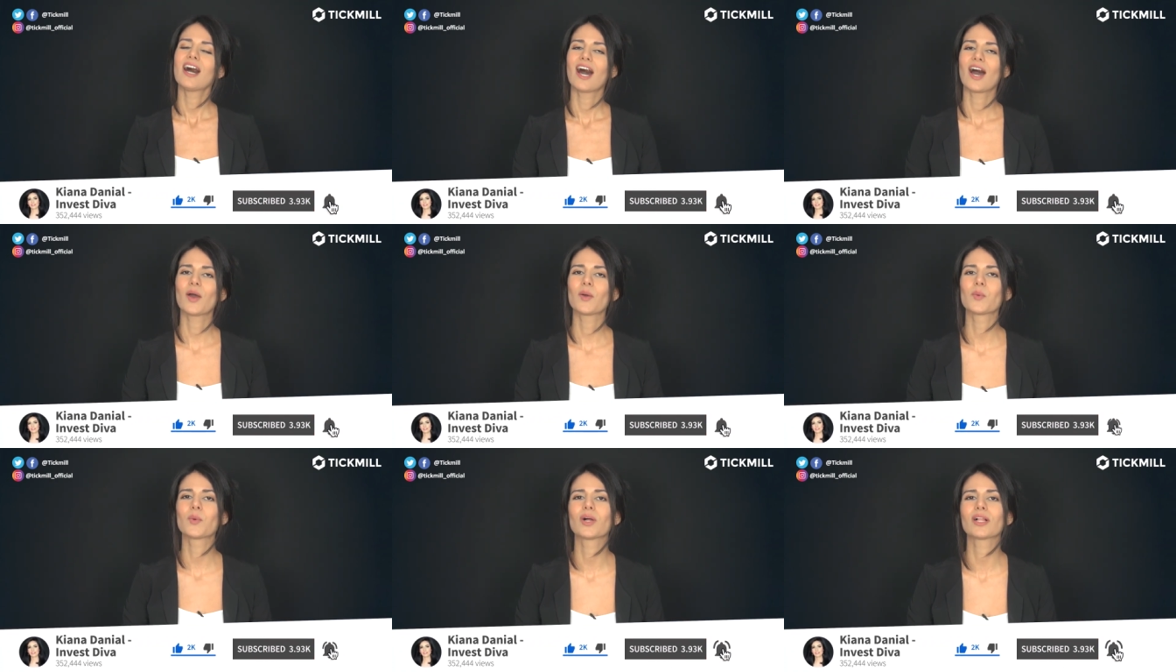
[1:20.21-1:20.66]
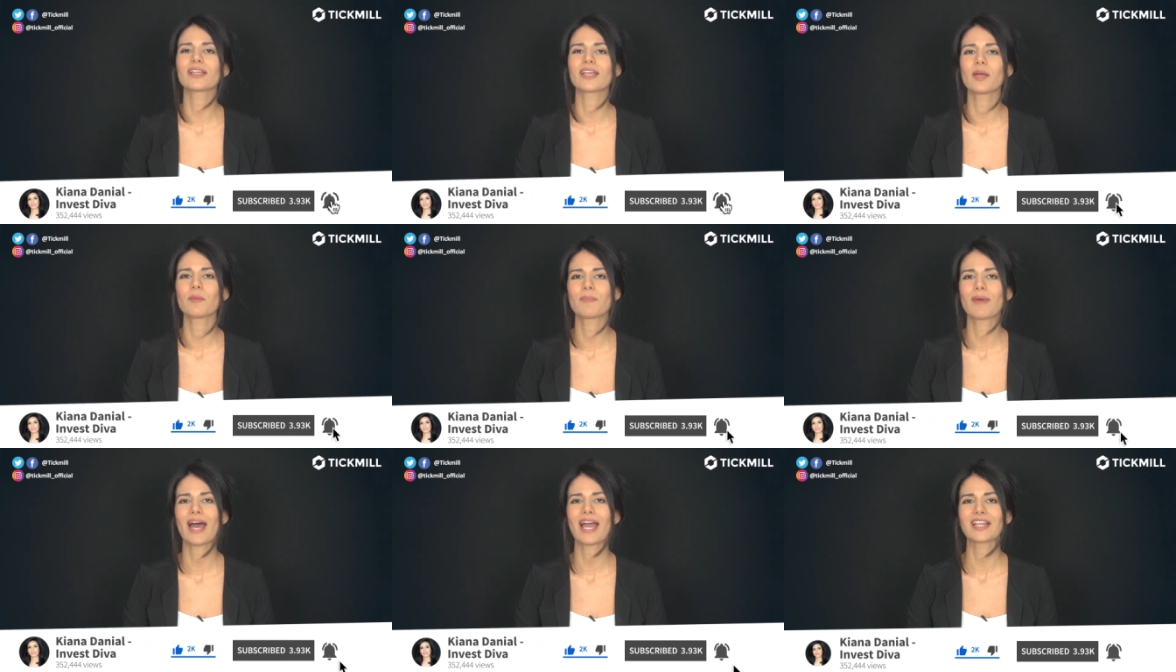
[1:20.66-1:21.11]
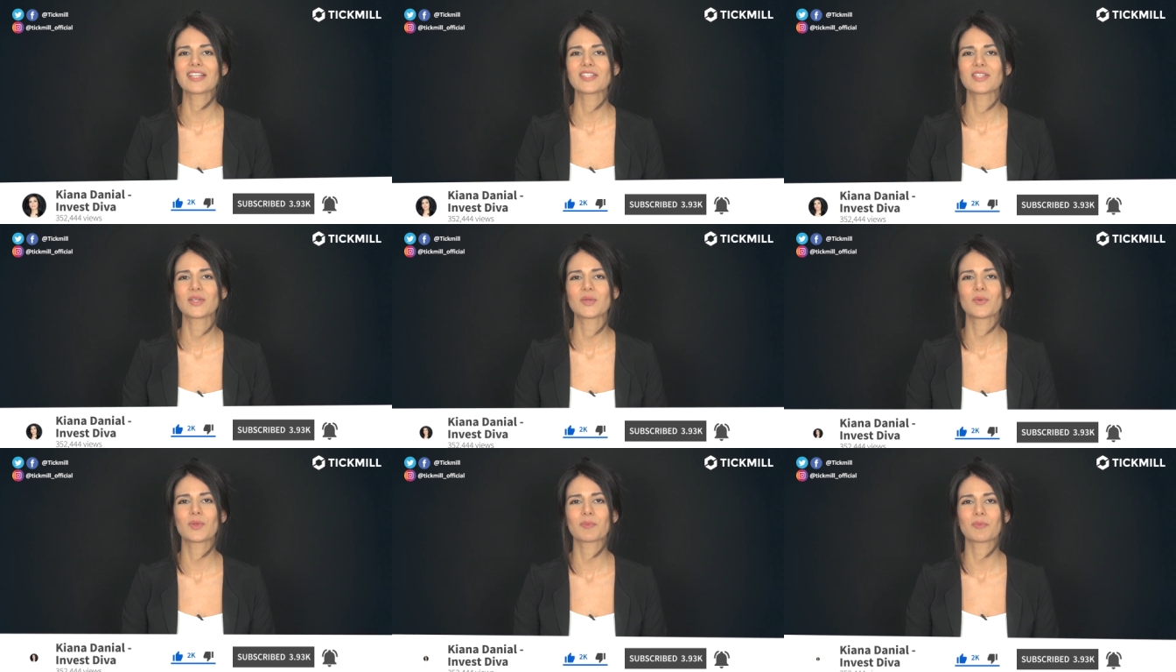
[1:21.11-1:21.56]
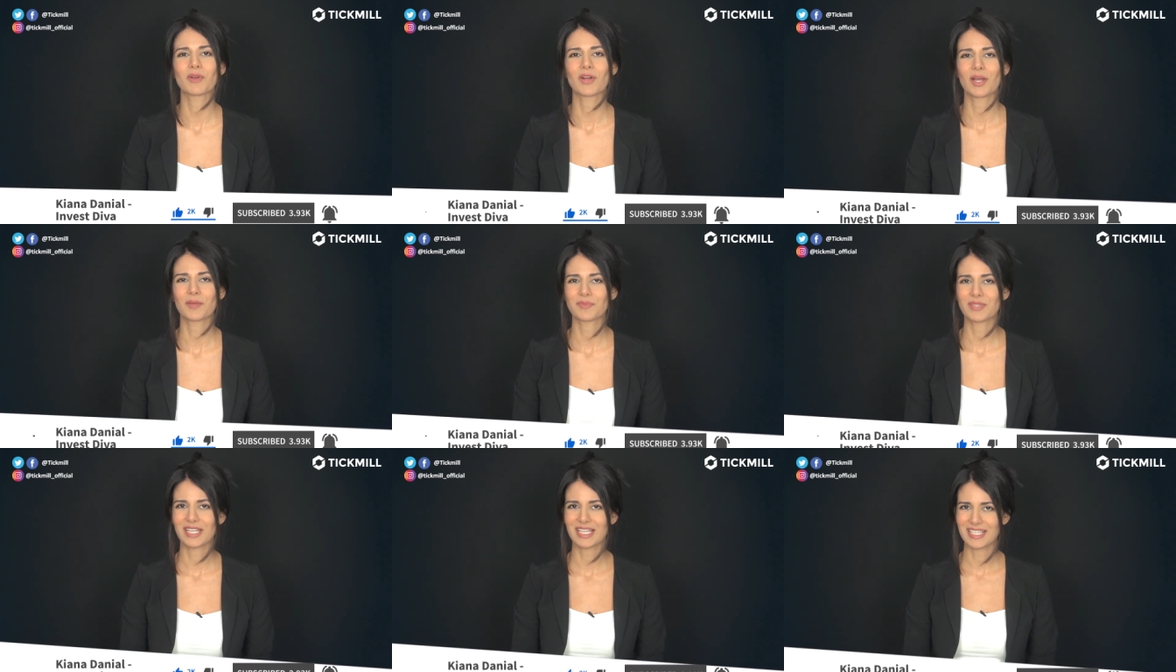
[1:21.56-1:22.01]
I will get back to you with more
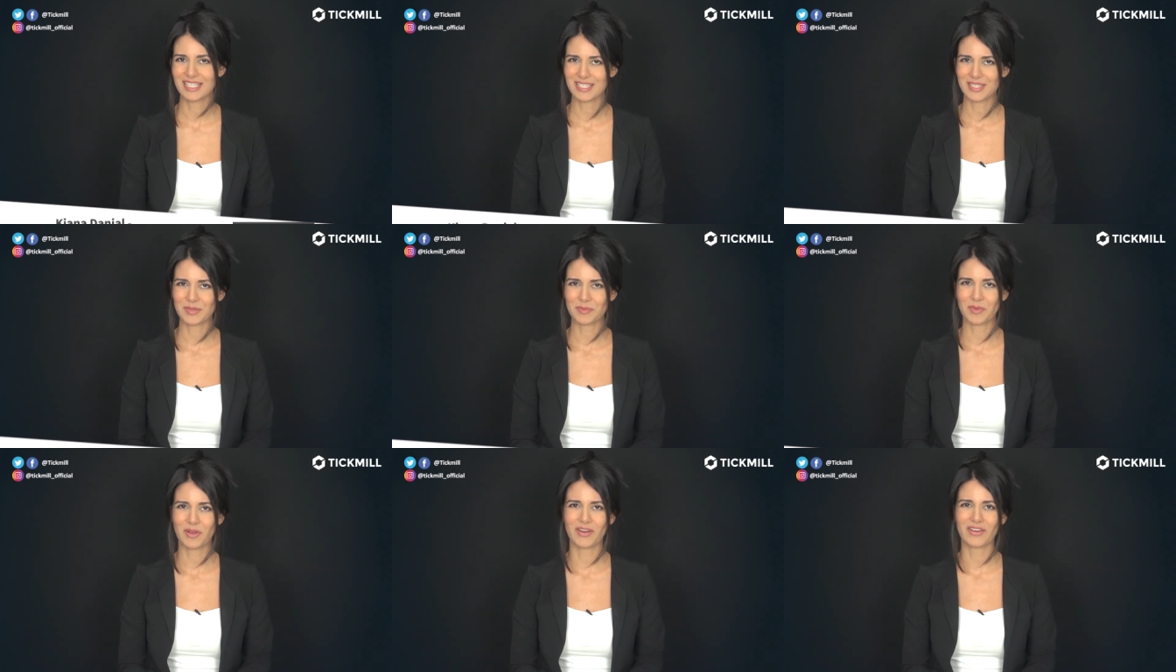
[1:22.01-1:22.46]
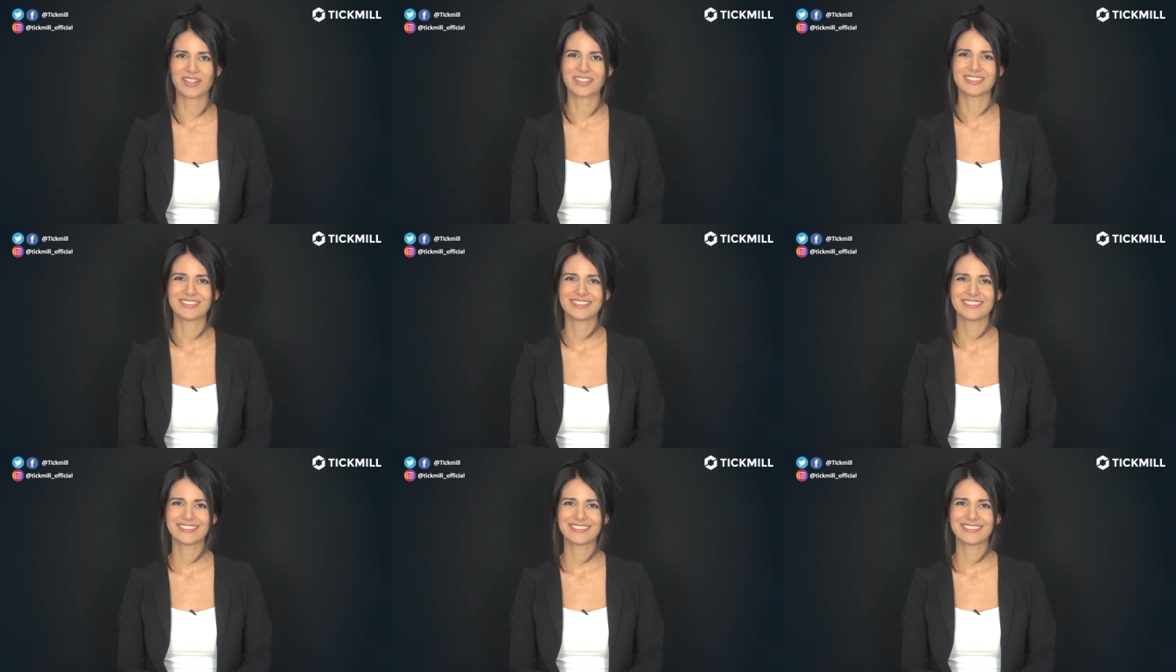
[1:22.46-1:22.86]
updates tomorrow.